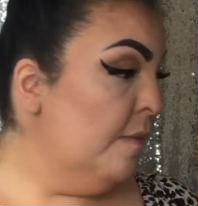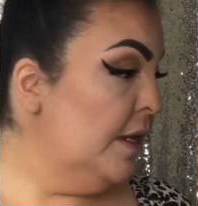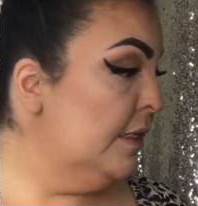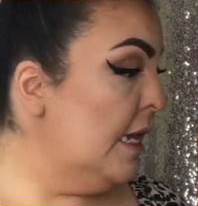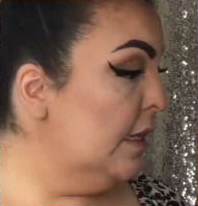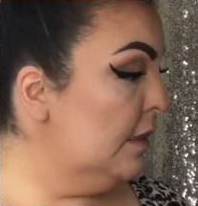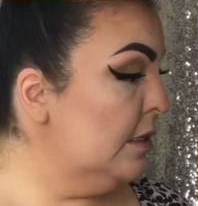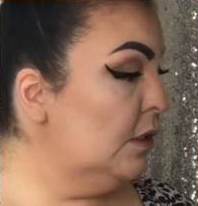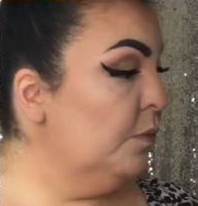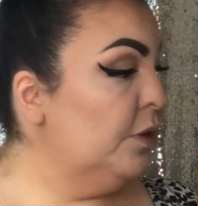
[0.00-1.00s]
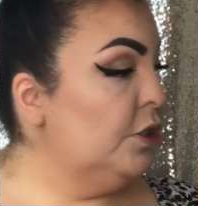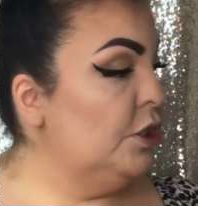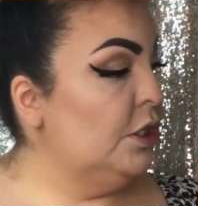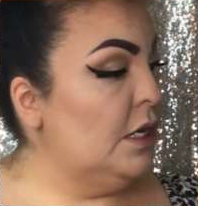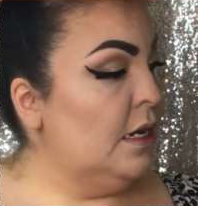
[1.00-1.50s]
I'm going to take this
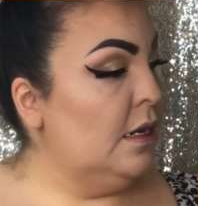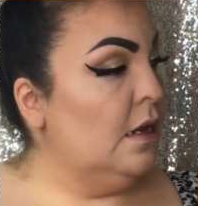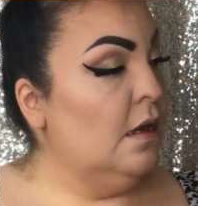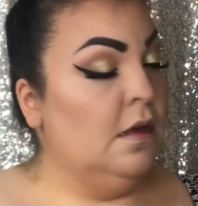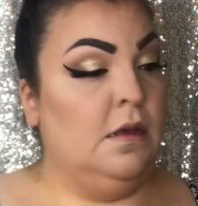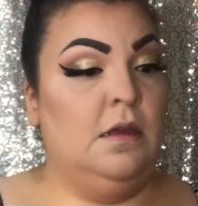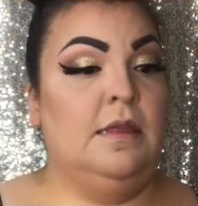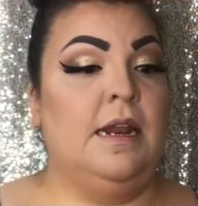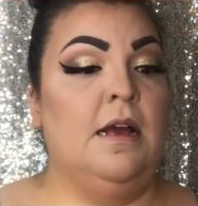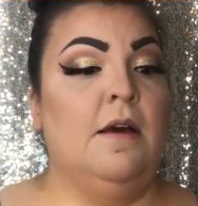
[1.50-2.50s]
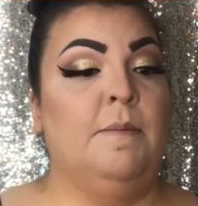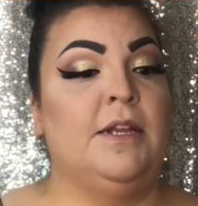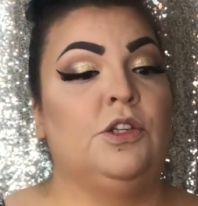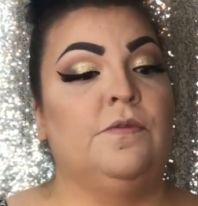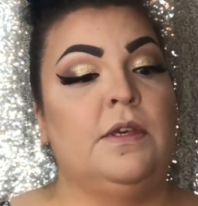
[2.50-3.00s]
brush in that I got
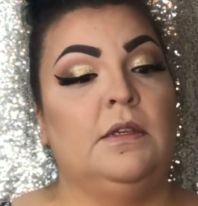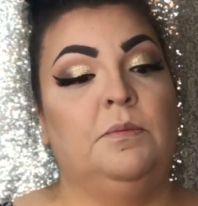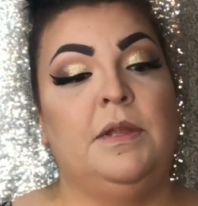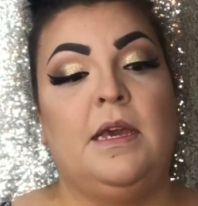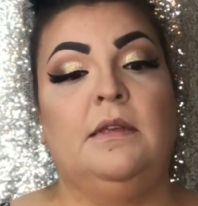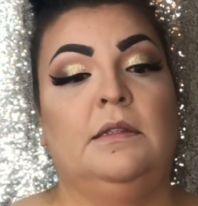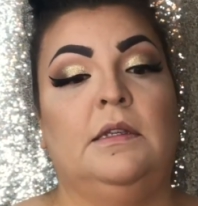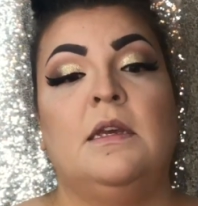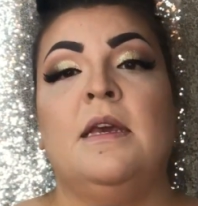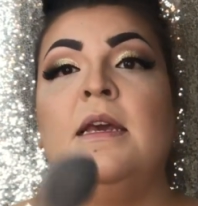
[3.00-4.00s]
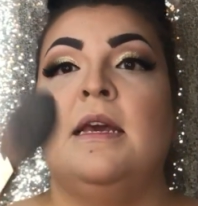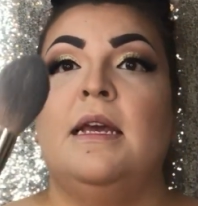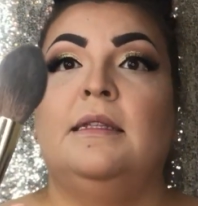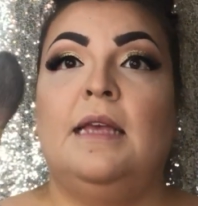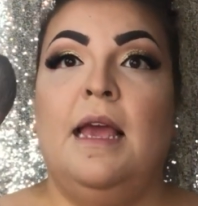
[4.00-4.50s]
by Juvia's Place.
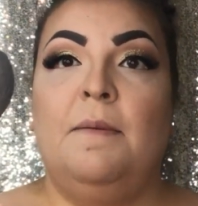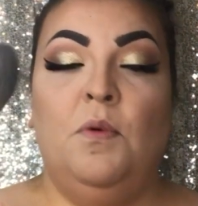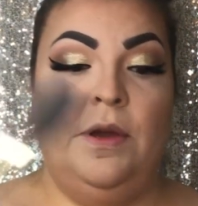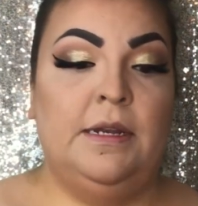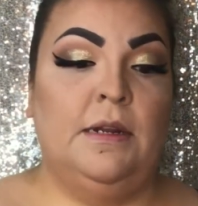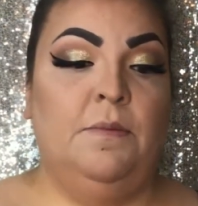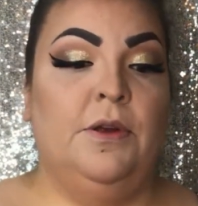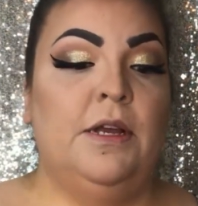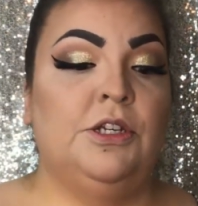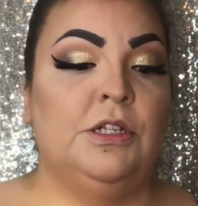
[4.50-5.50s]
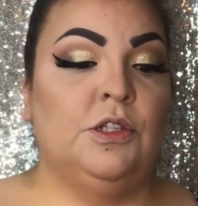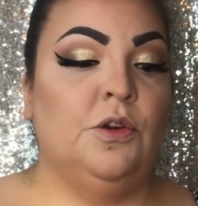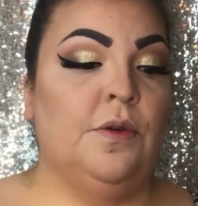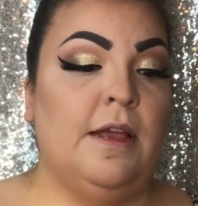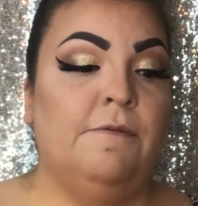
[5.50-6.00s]
It's a pointed brush. It's
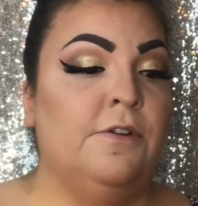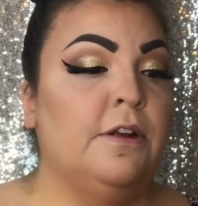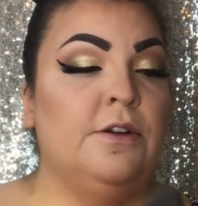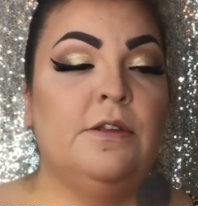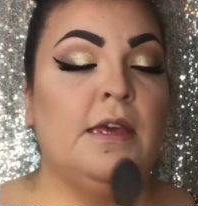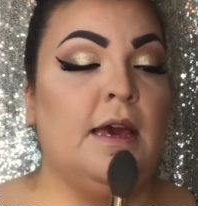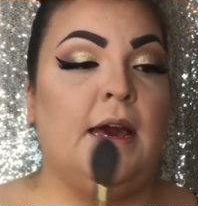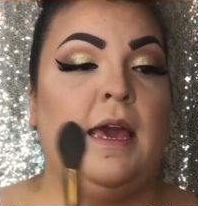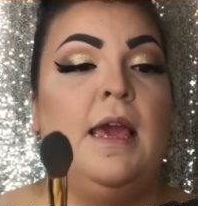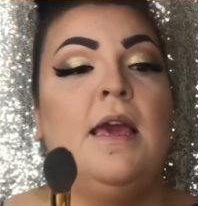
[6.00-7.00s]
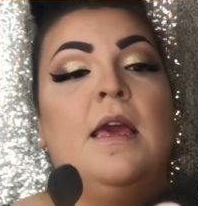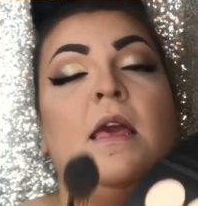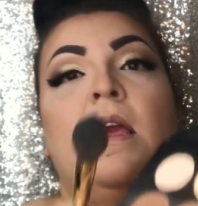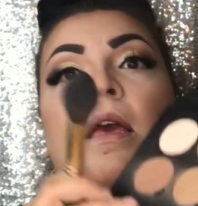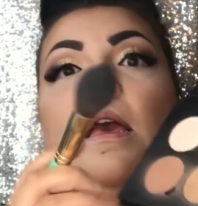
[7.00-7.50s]
great for under the eye.
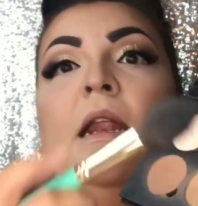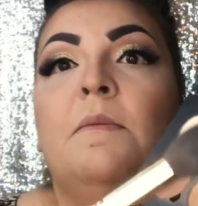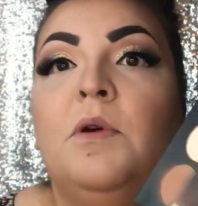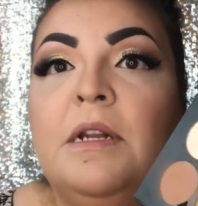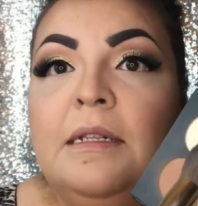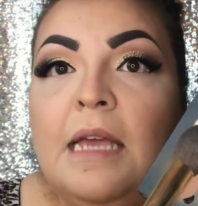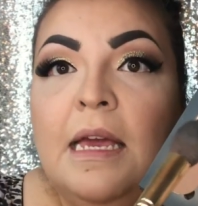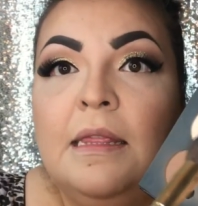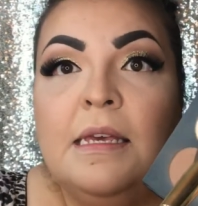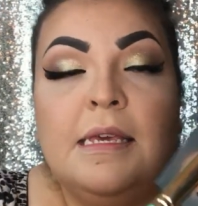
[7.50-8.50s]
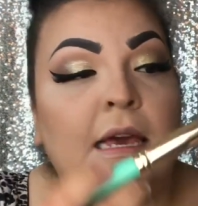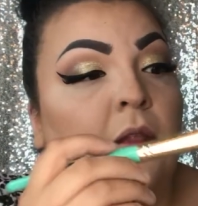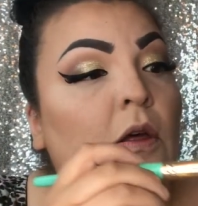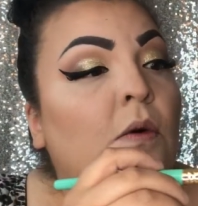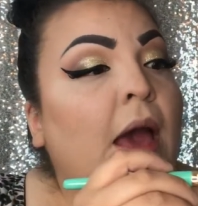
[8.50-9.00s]
And I'm going to take the
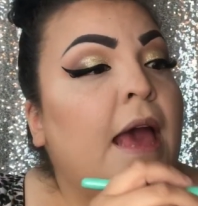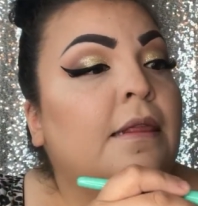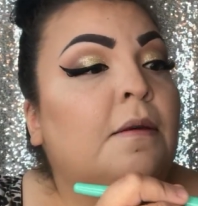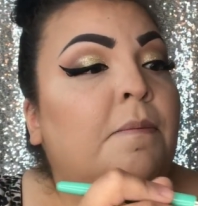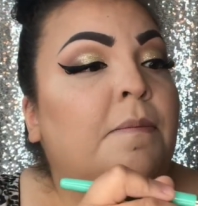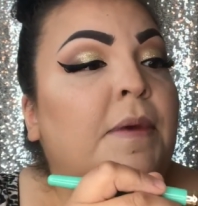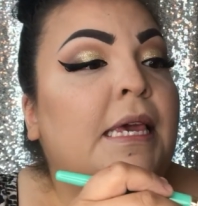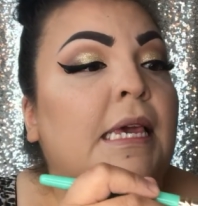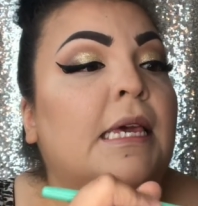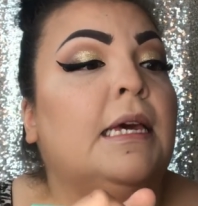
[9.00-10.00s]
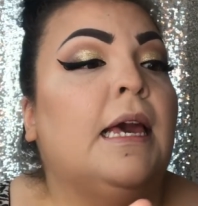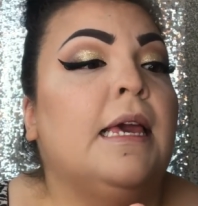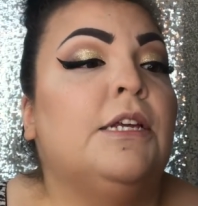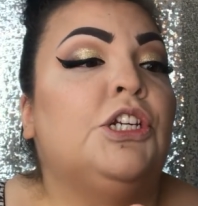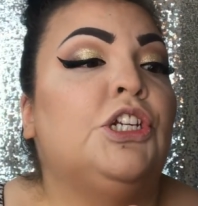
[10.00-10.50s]
yellow and the
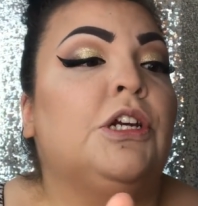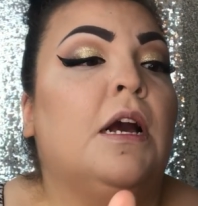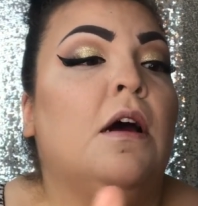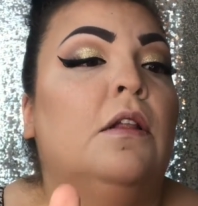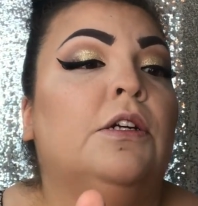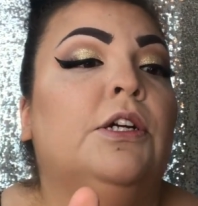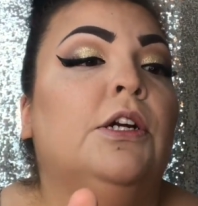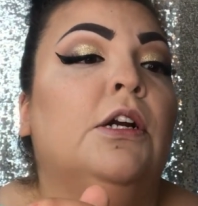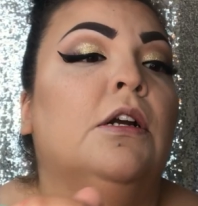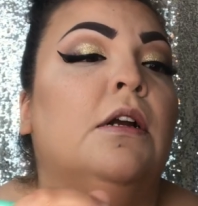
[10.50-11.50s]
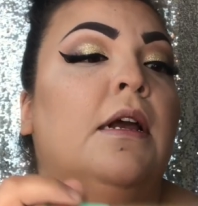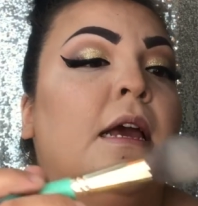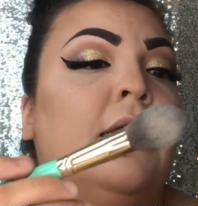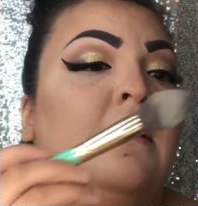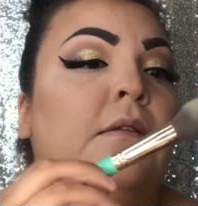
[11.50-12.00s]
pinkish color
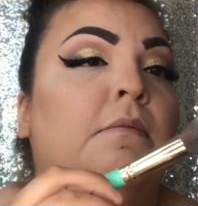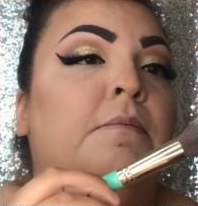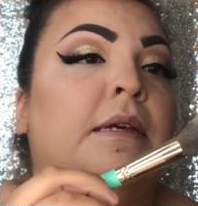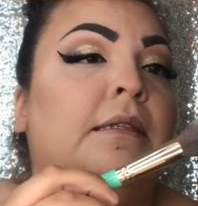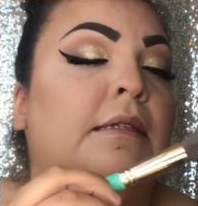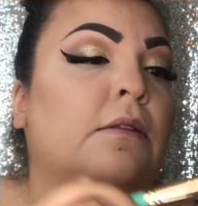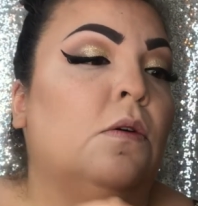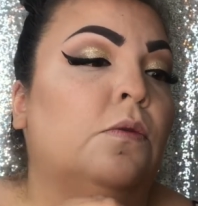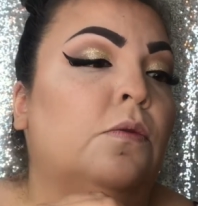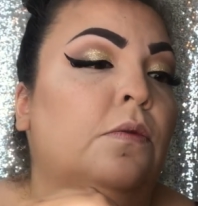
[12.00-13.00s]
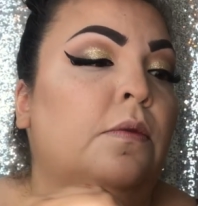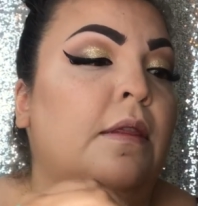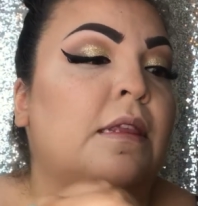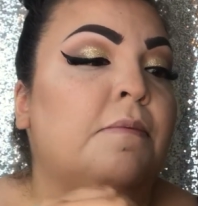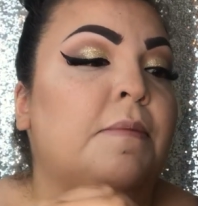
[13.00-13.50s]
and mix
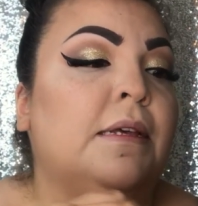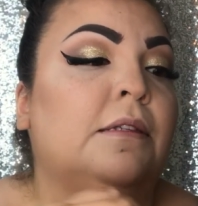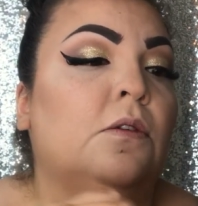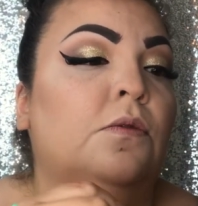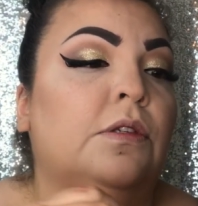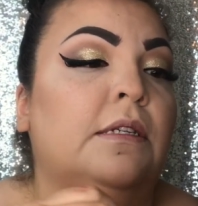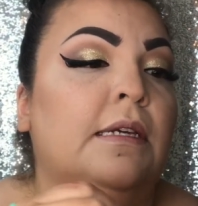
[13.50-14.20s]
those